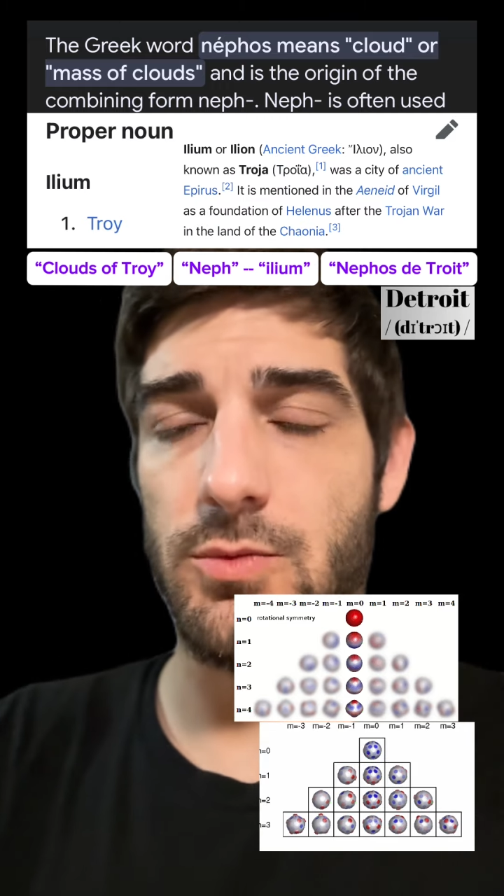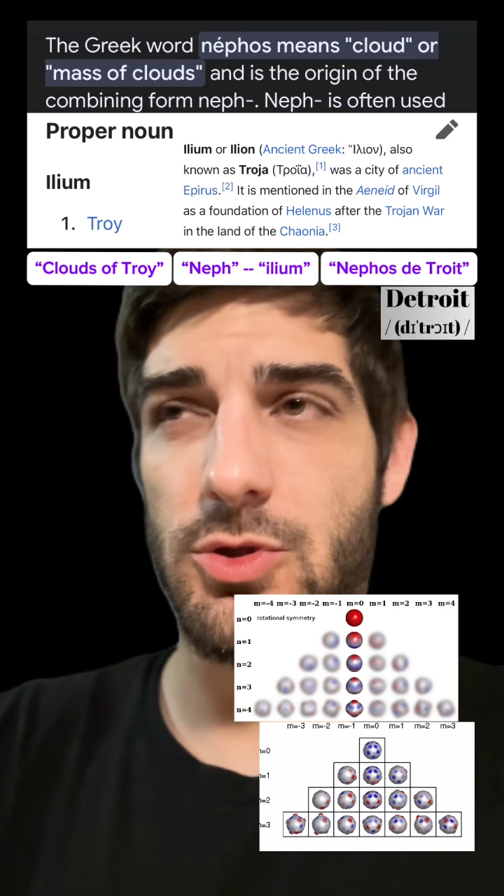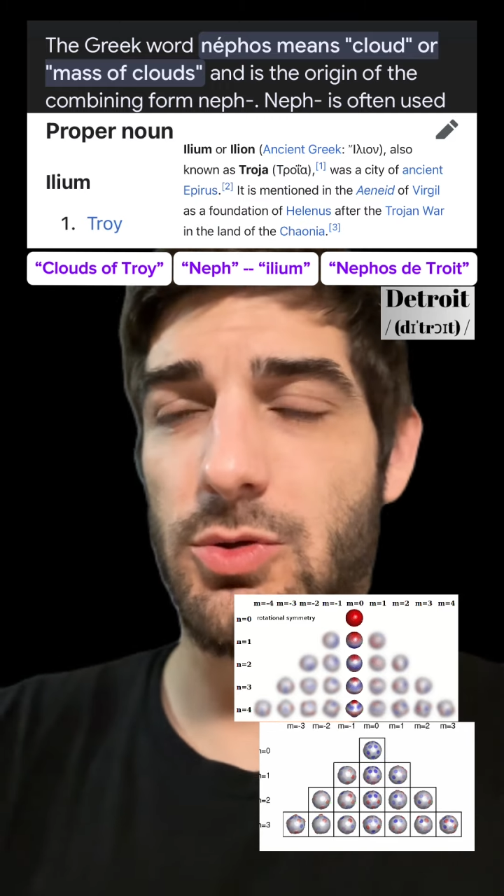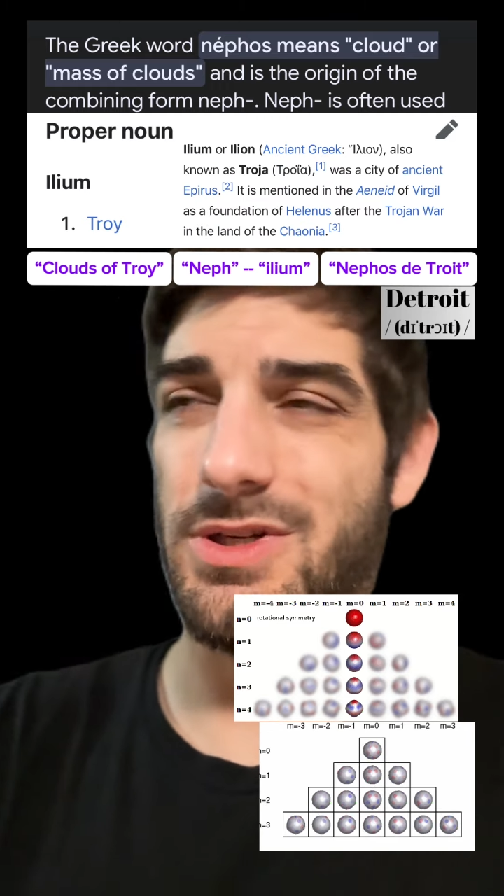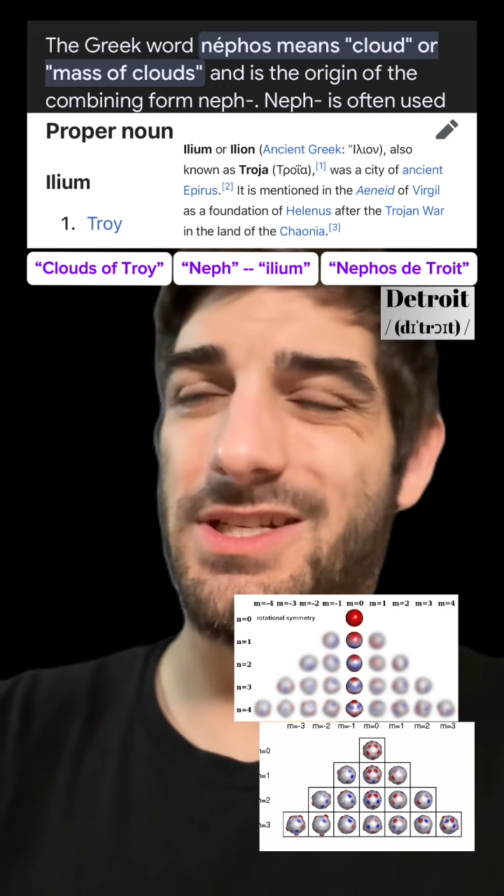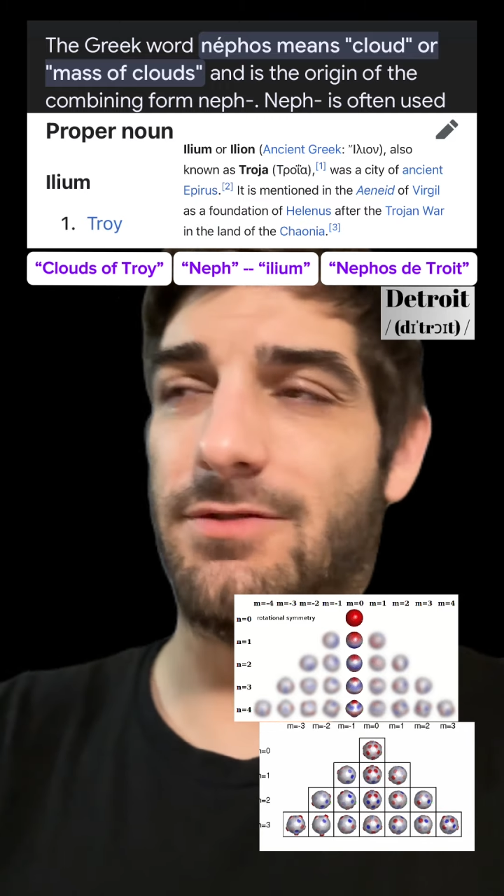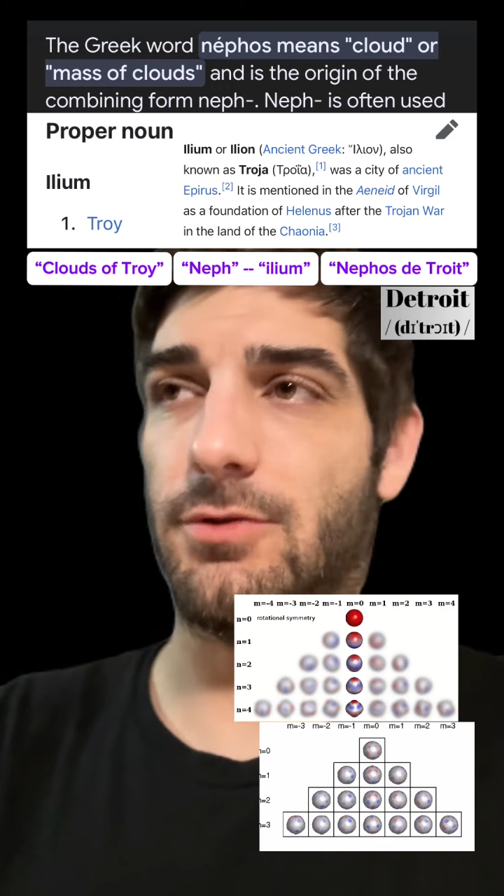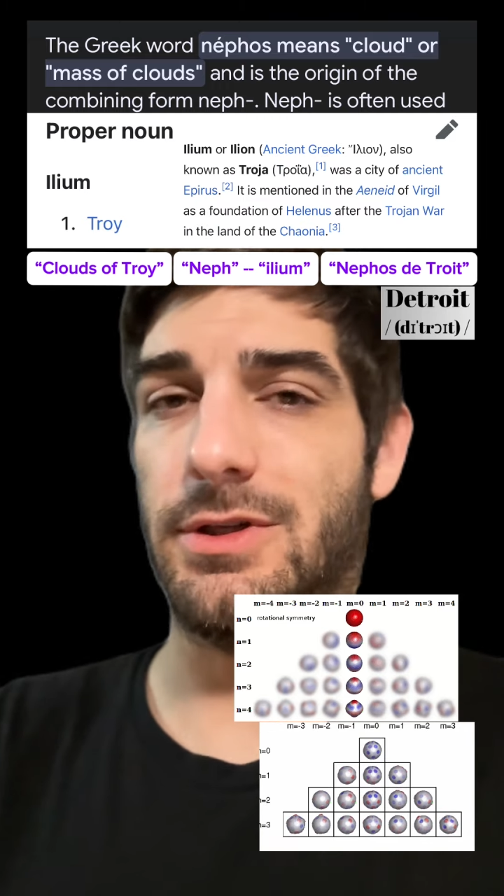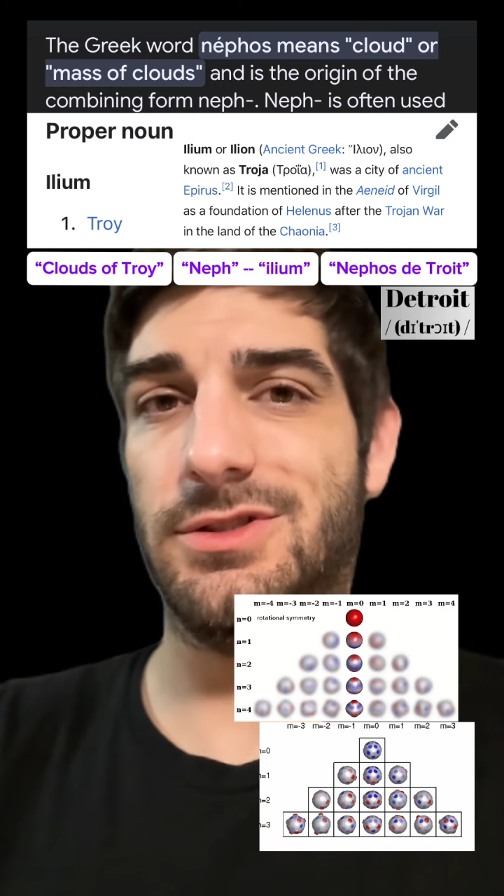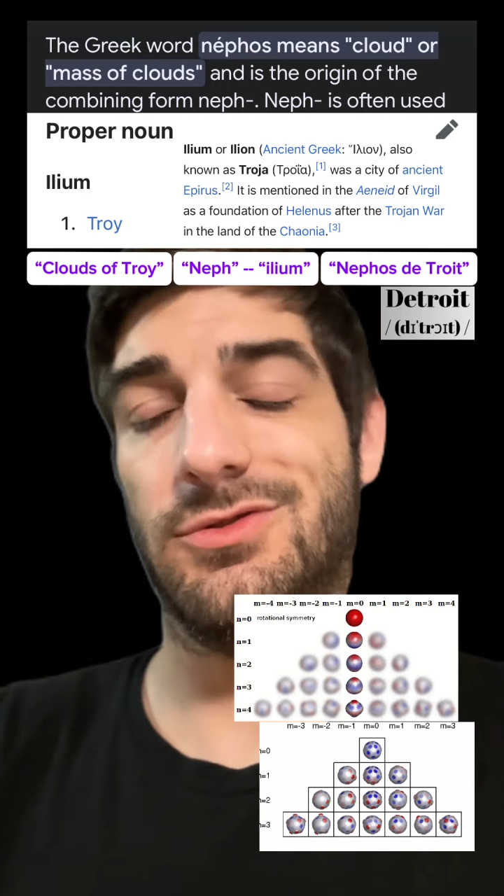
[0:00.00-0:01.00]
to a
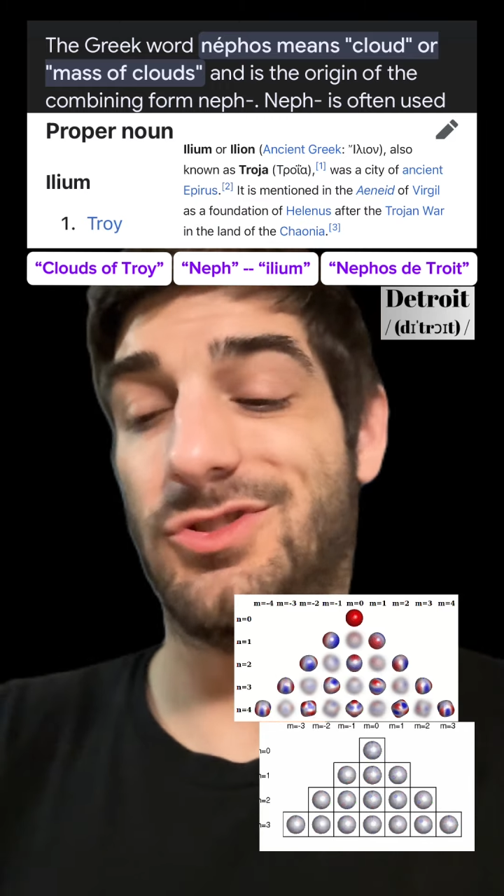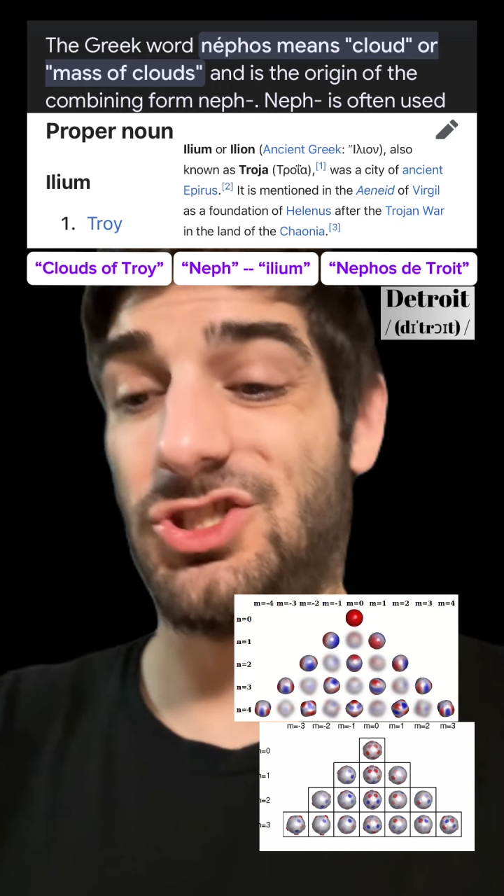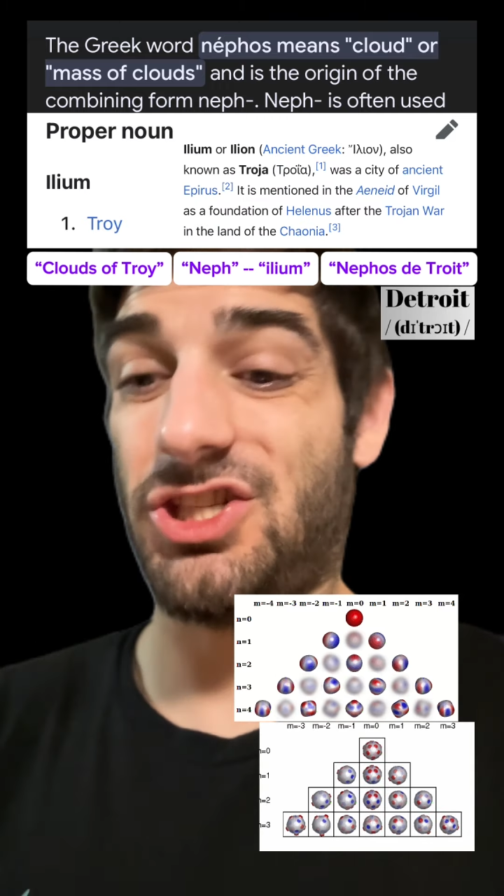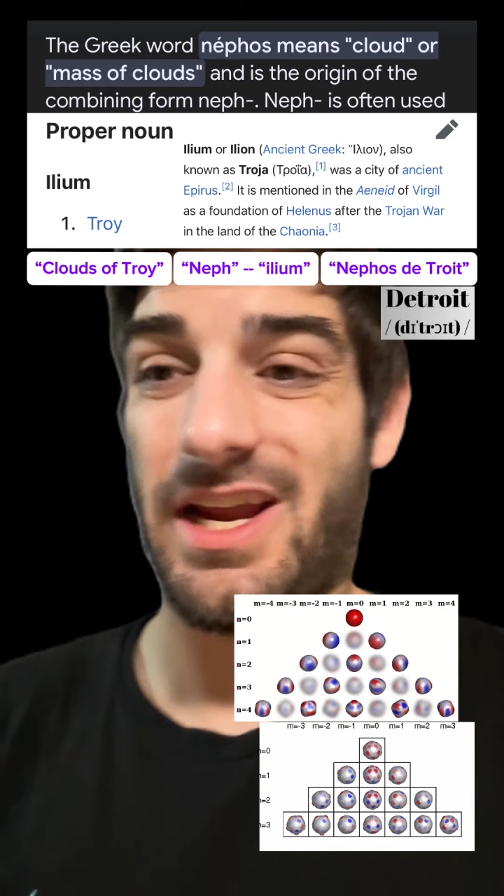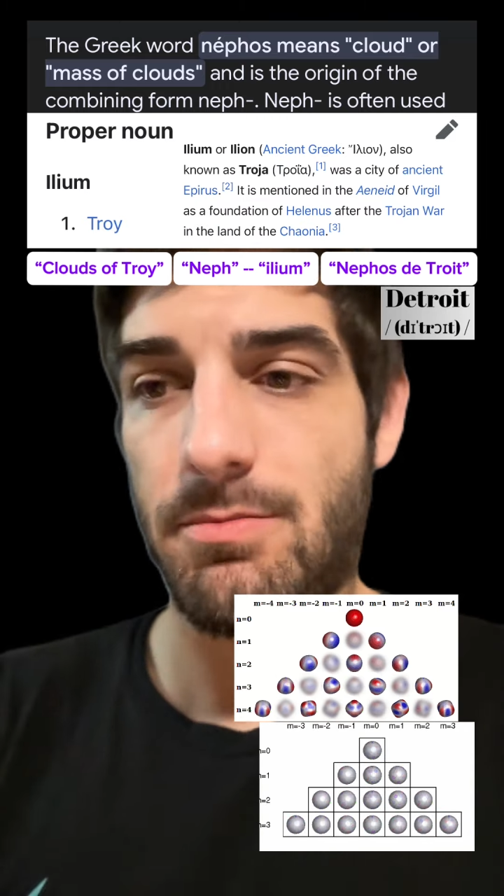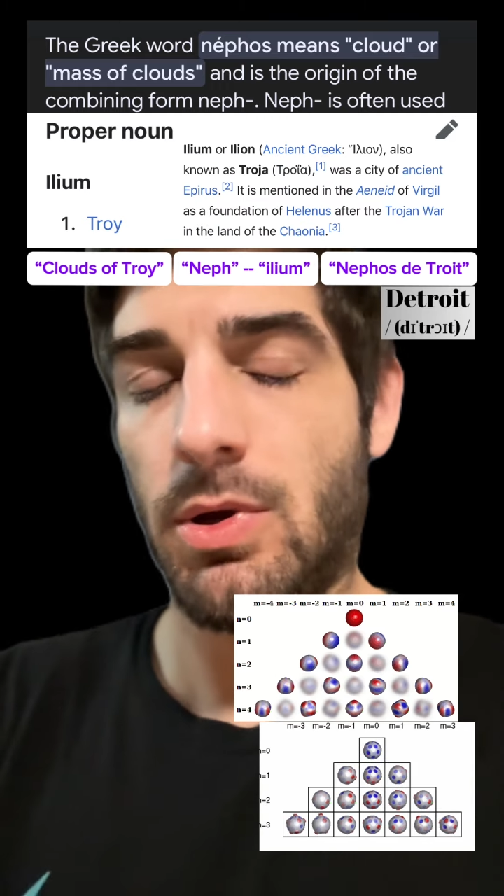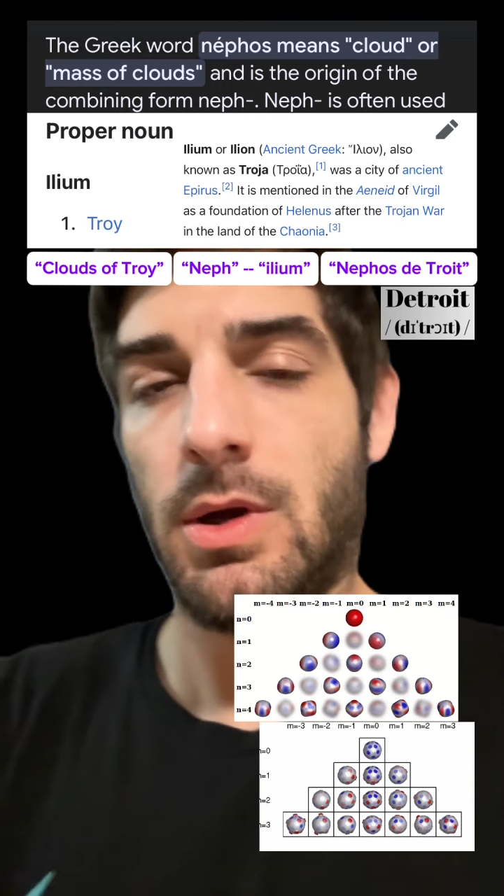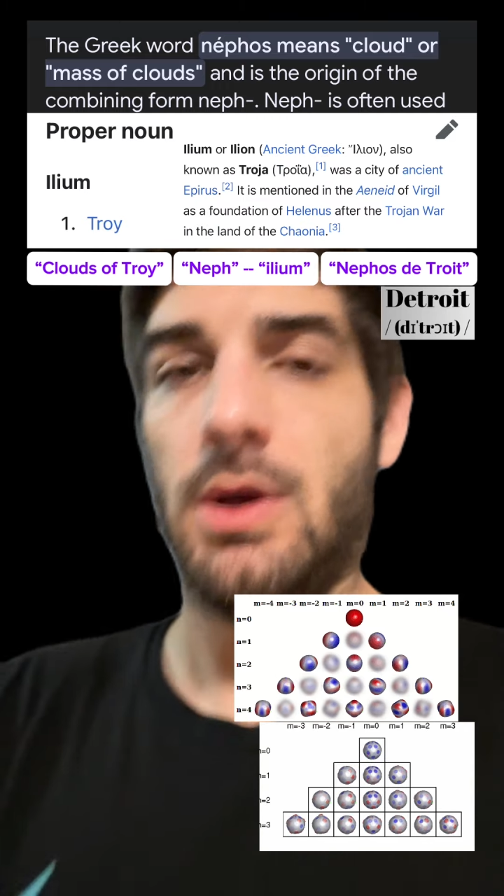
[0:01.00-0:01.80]
different shape